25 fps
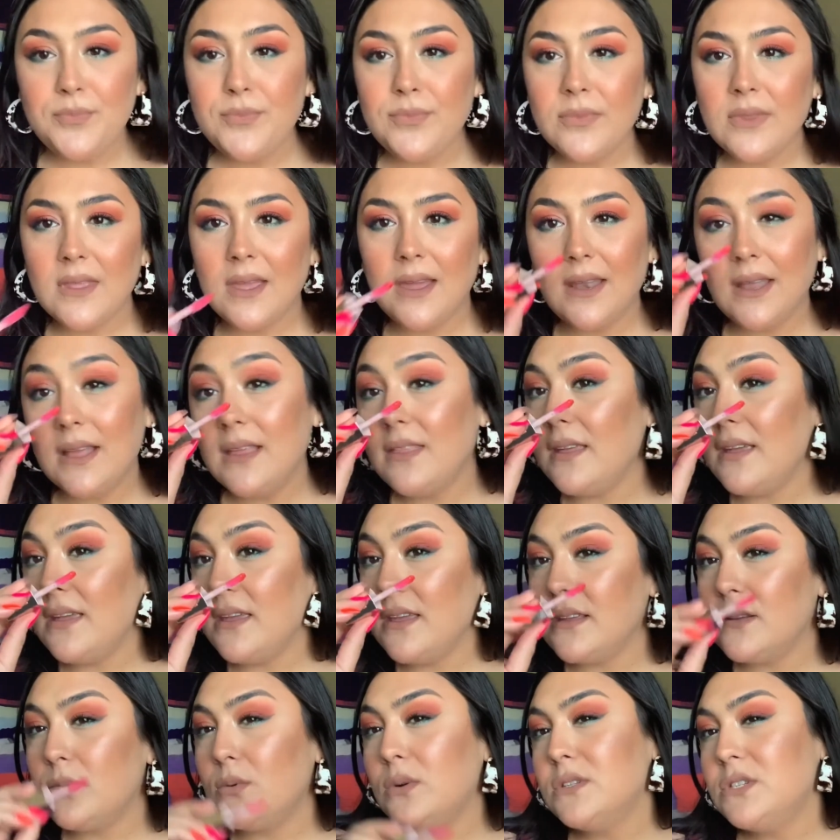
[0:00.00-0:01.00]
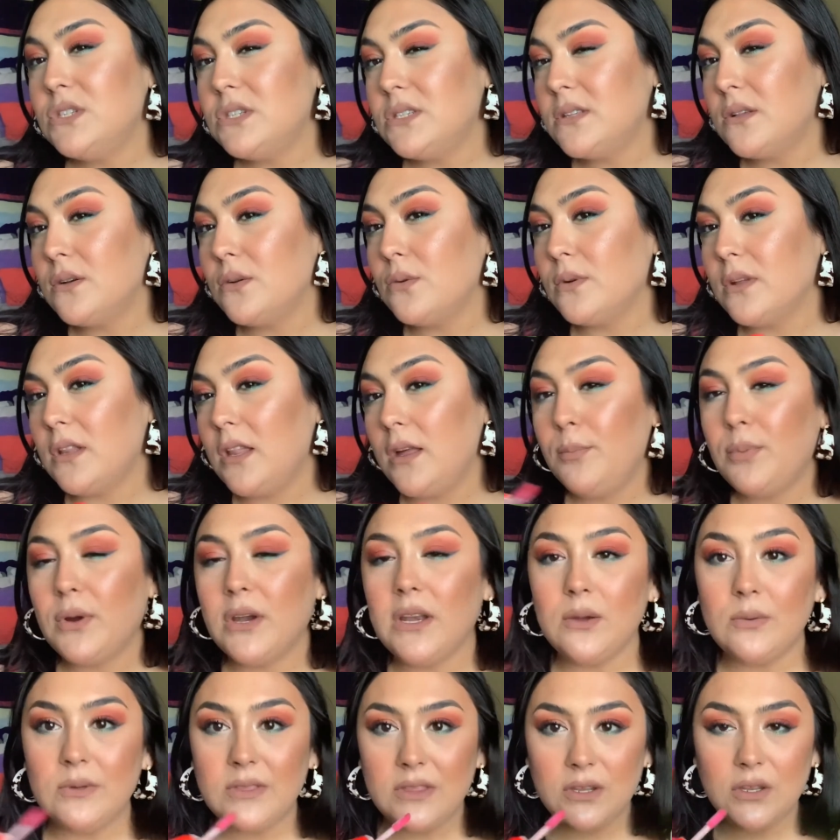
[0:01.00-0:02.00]
and I think it will just look really pretty
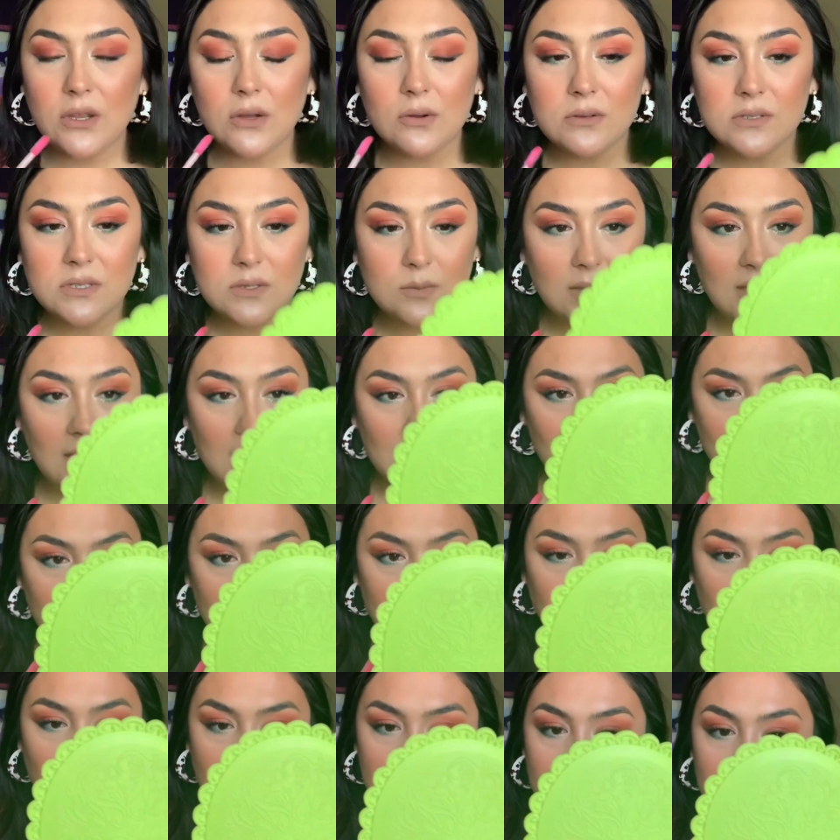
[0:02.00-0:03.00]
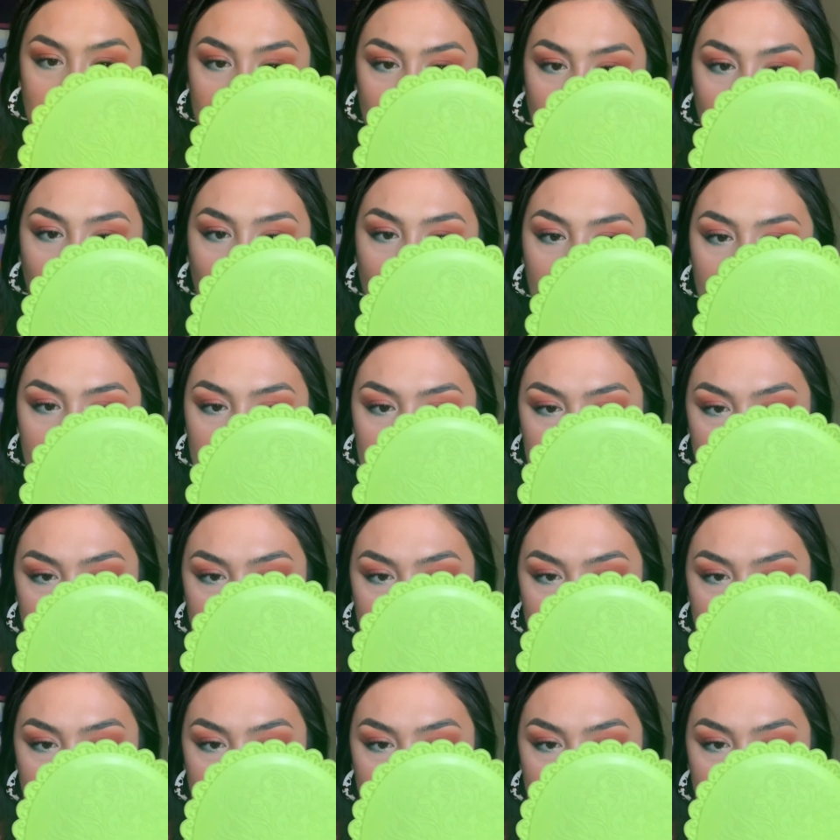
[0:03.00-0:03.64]
with the tones we have on the cheeks and the eyes.